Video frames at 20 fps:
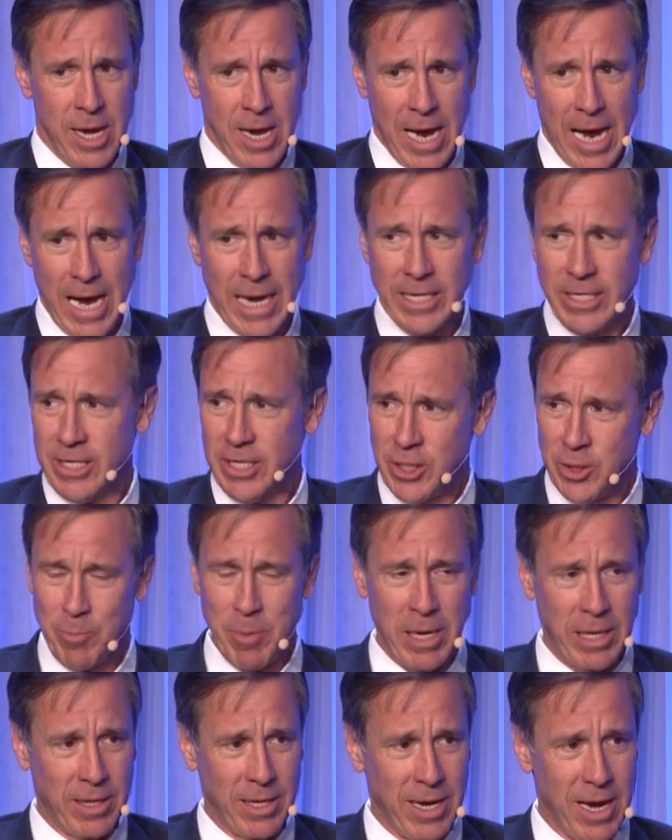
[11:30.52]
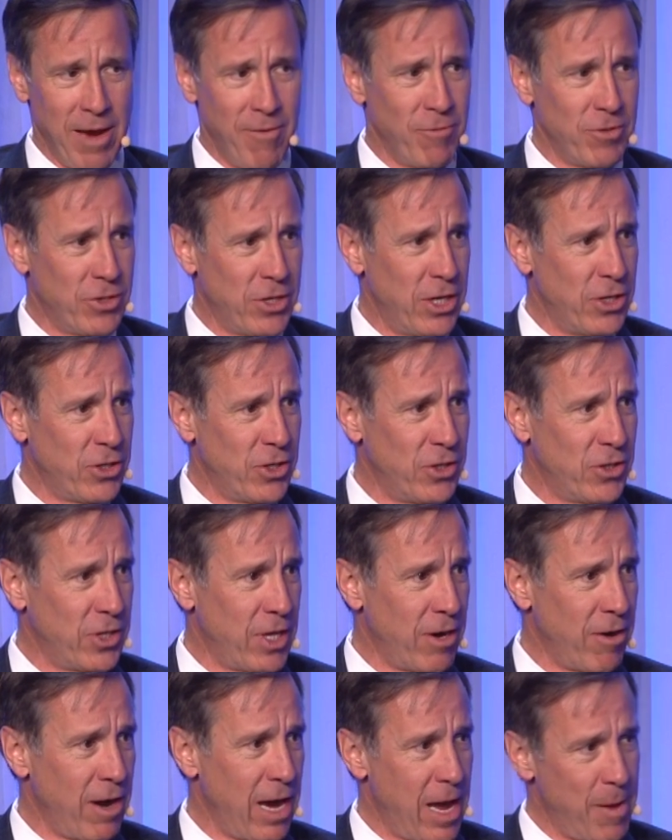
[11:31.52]
I suspect the conversations
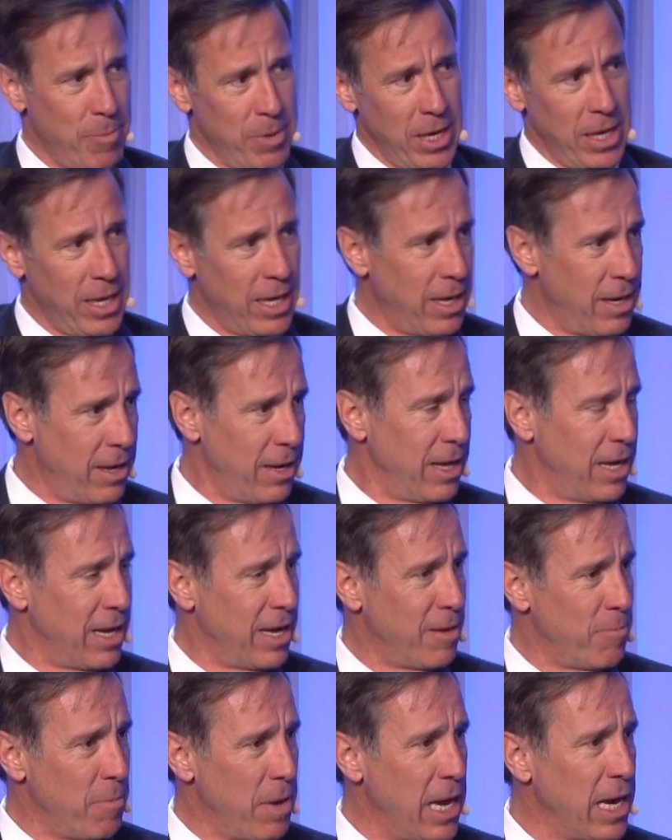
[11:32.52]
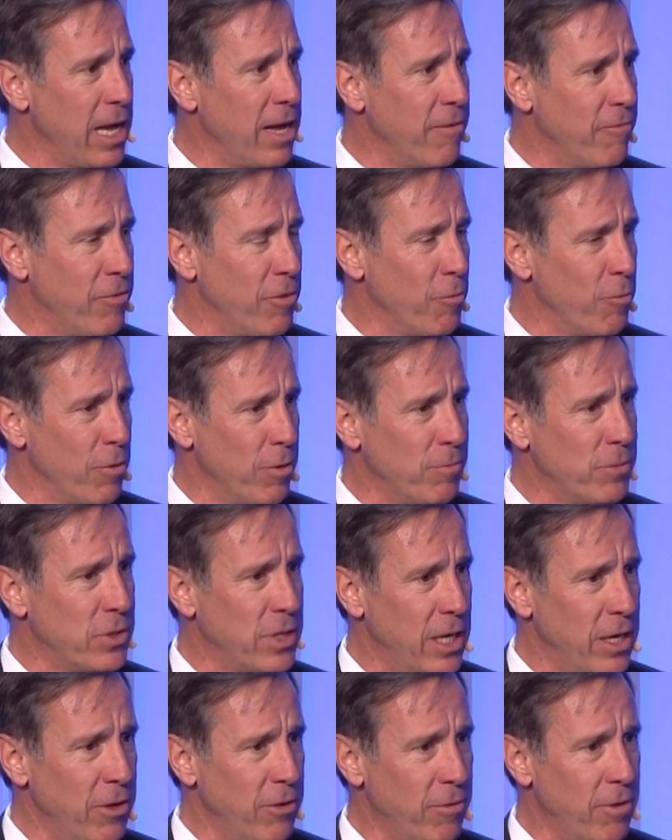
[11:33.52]
that are happening in many of the rooms
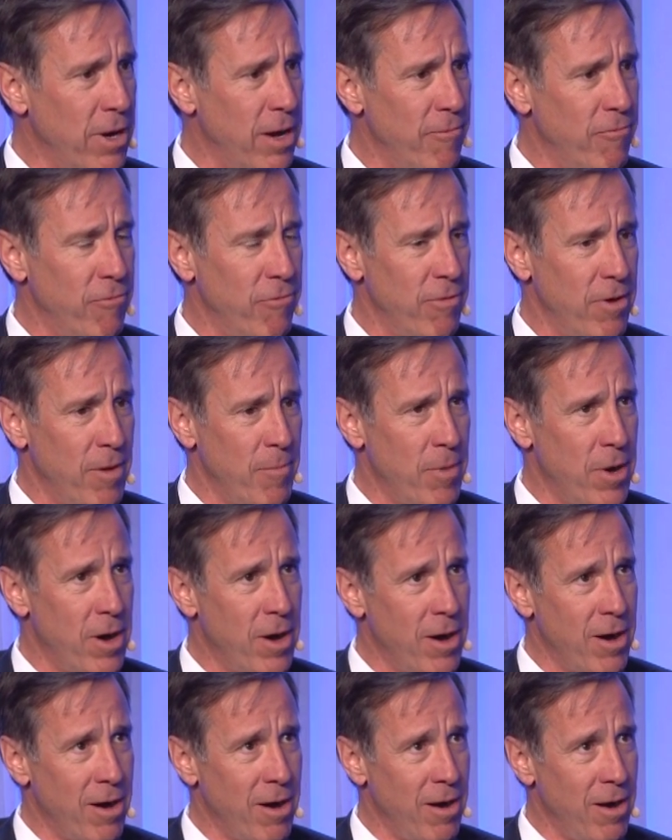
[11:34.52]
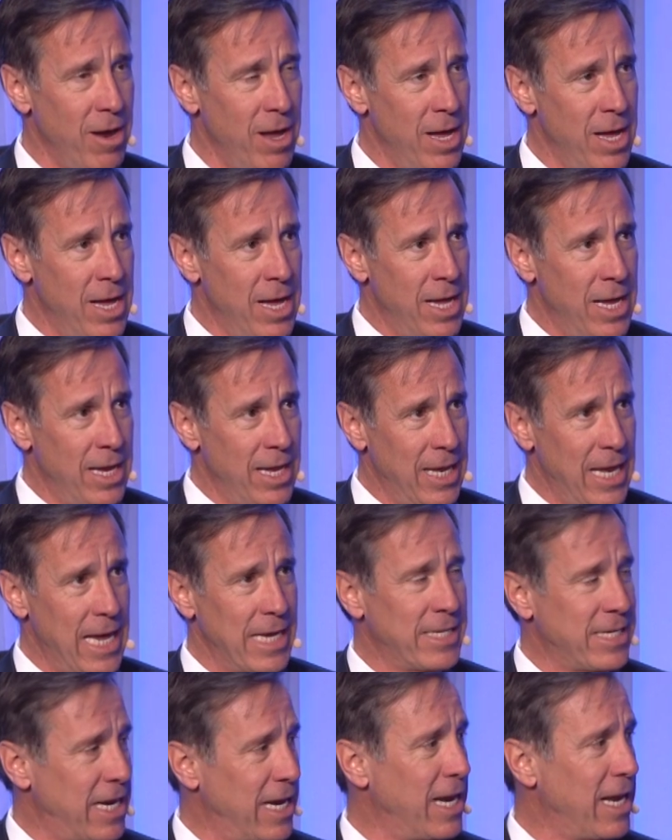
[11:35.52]
that you come from are
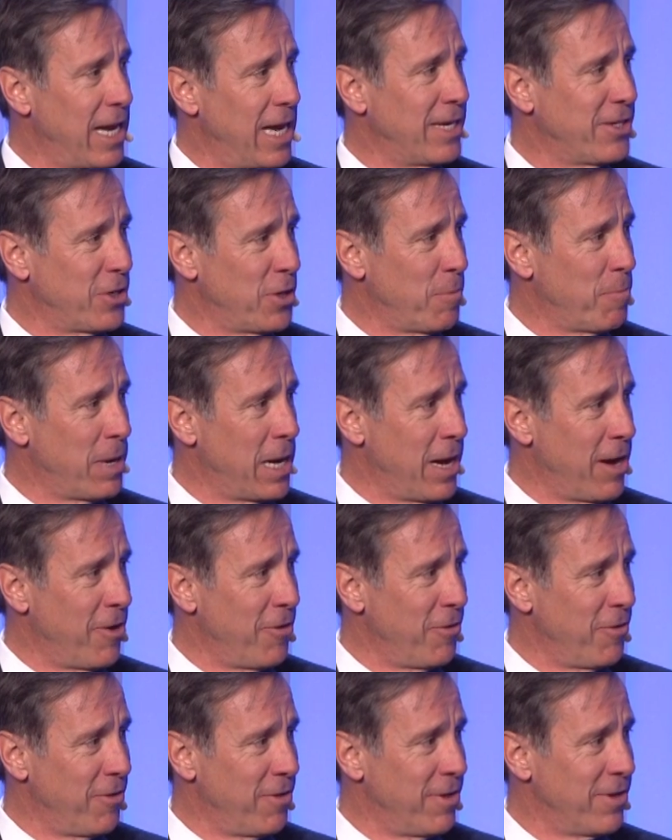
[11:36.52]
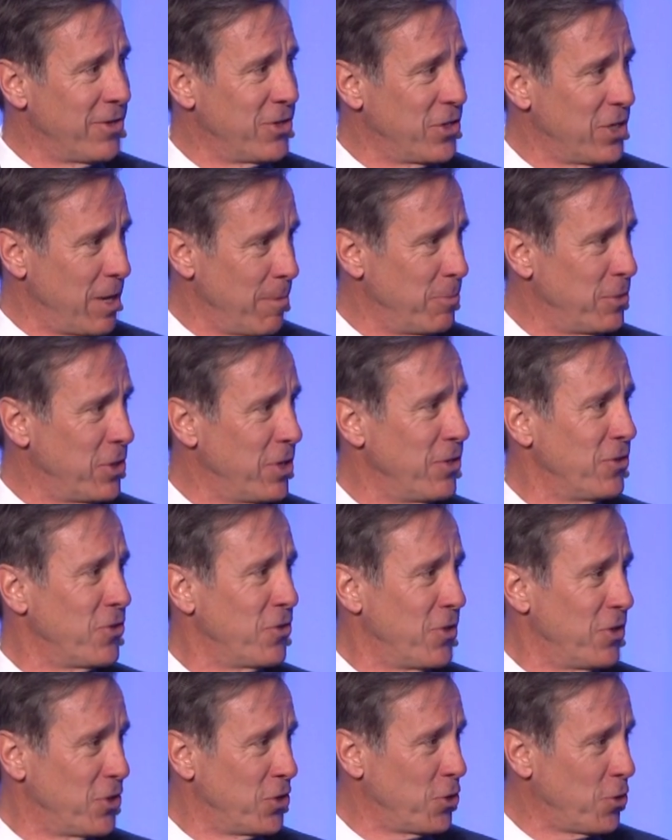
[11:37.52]
less and less about the substance,
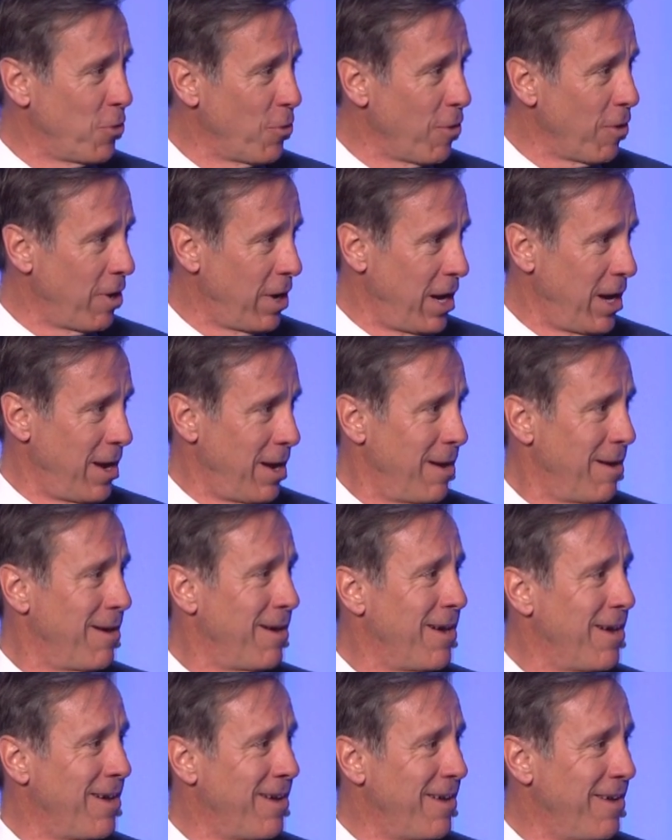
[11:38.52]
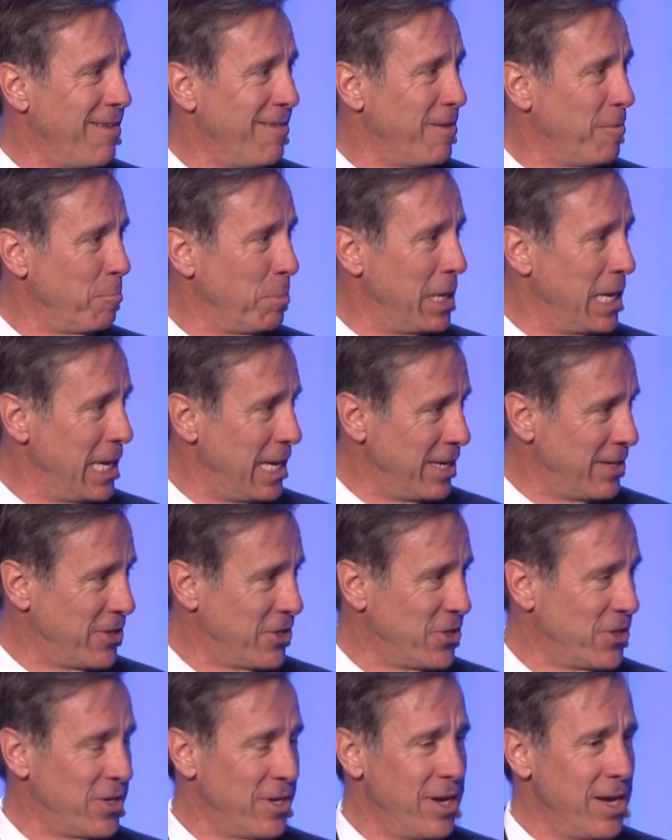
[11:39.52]
the story, the
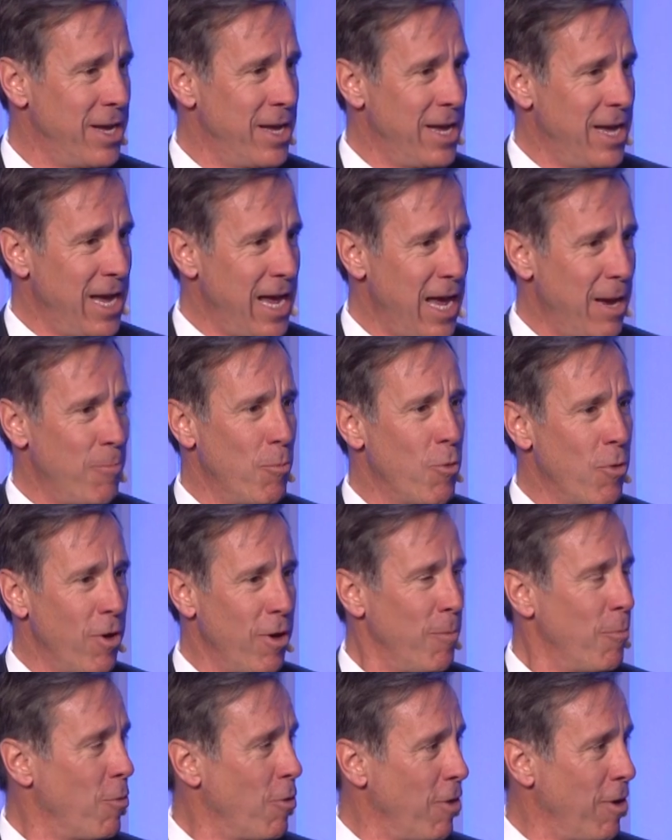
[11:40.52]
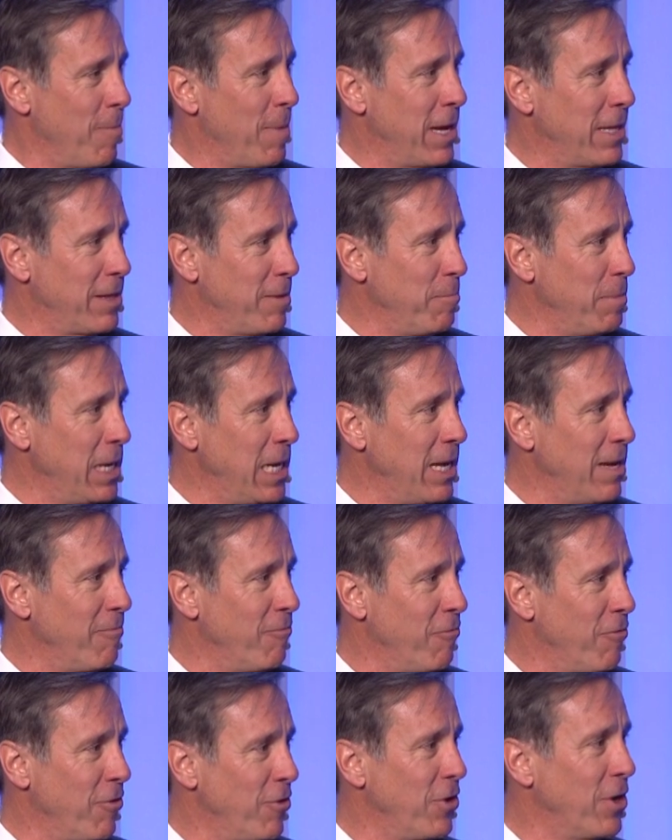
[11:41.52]
piece, and more about the medium
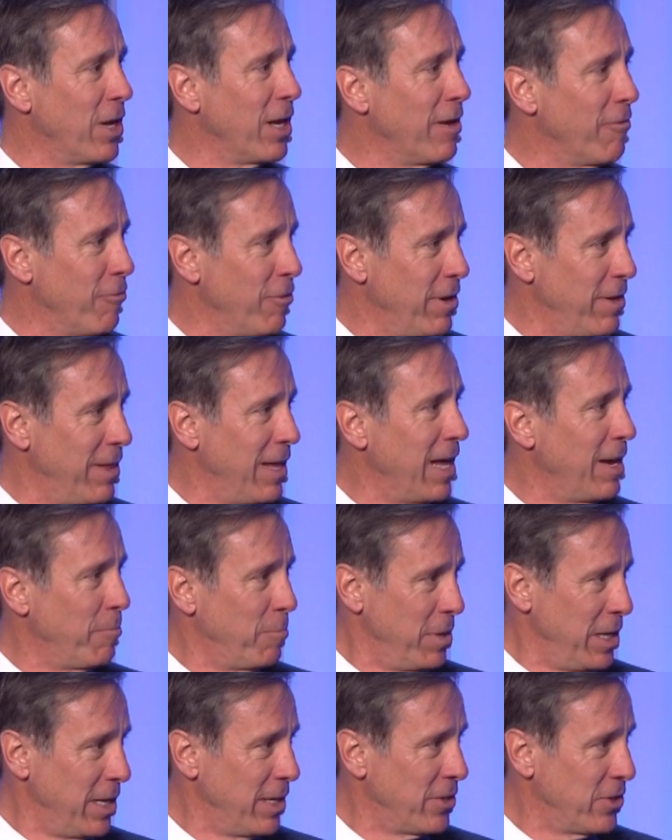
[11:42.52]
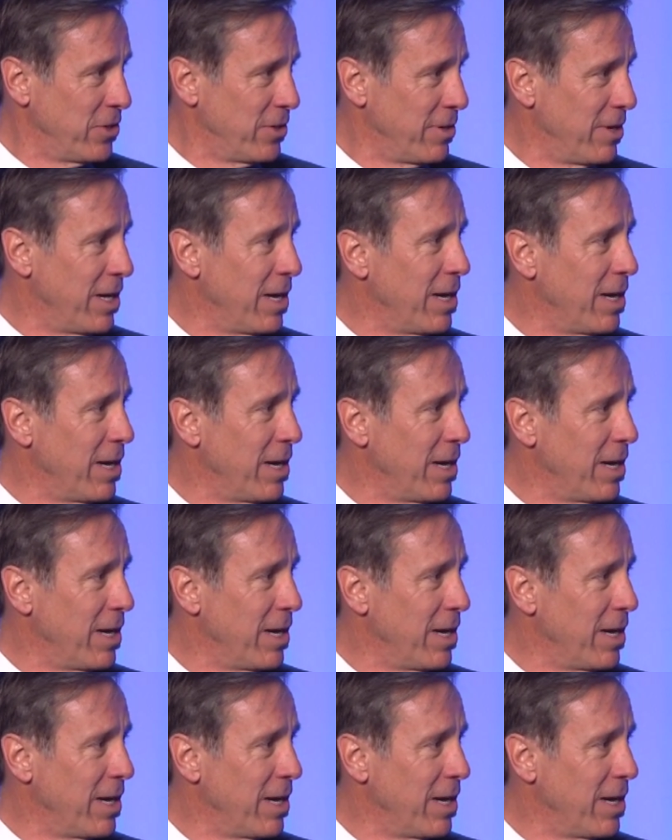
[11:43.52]
for delivering that piece.